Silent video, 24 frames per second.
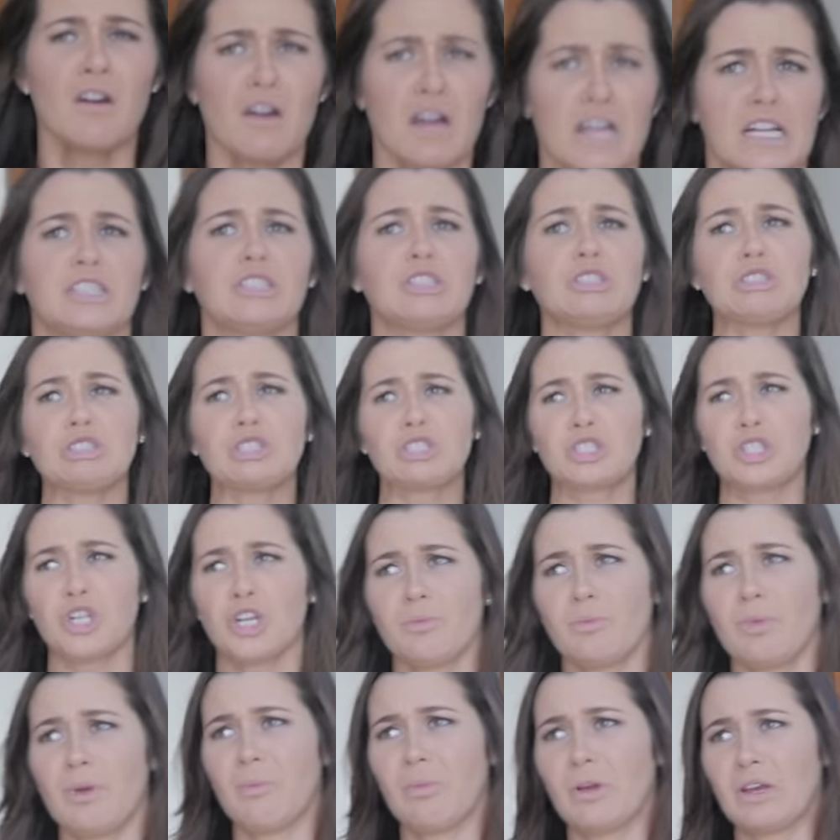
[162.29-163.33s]
I look
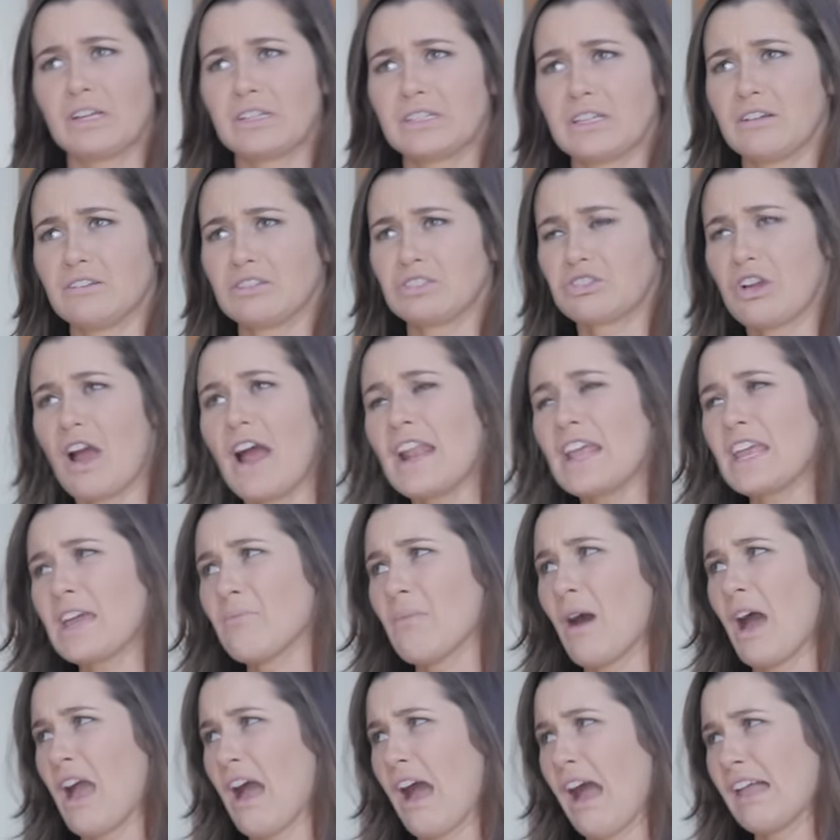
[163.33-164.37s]
stupid because I was trying to get
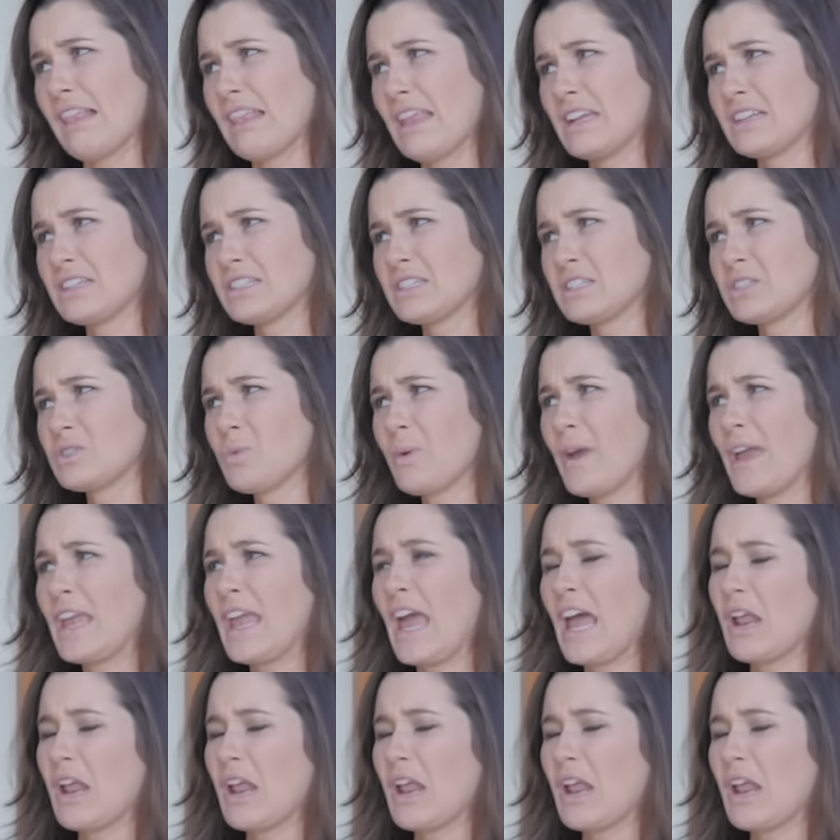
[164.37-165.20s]
my eyeliner to wing